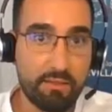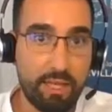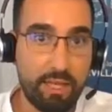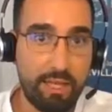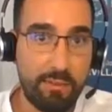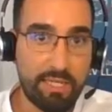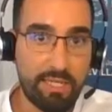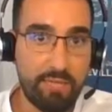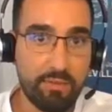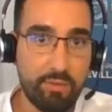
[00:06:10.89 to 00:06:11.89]
The
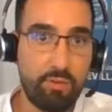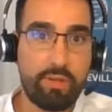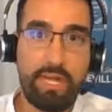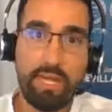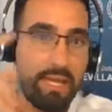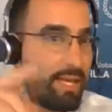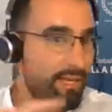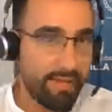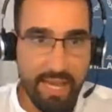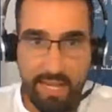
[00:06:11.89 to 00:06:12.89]
KYC, you know, they
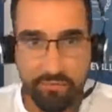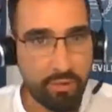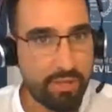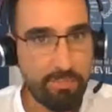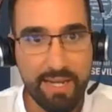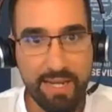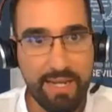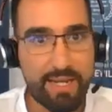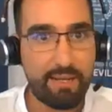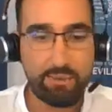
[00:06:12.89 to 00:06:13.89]
ask for the bank
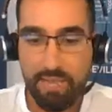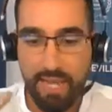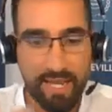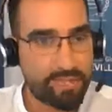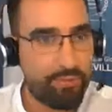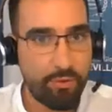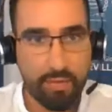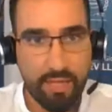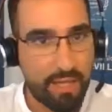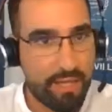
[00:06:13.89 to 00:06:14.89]
accounts, they ask for
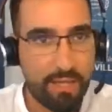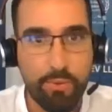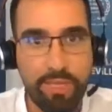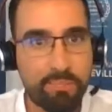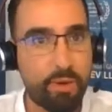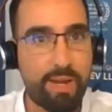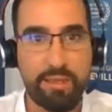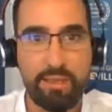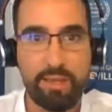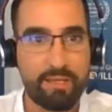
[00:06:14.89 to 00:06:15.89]
the liquidity
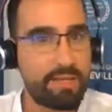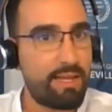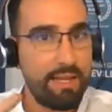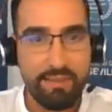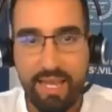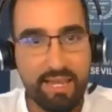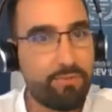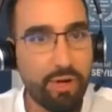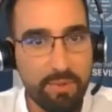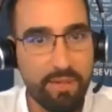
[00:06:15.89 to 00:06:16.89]
providers, they ask
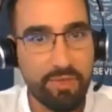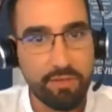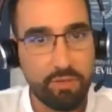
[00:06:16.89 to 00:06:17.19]
for everything.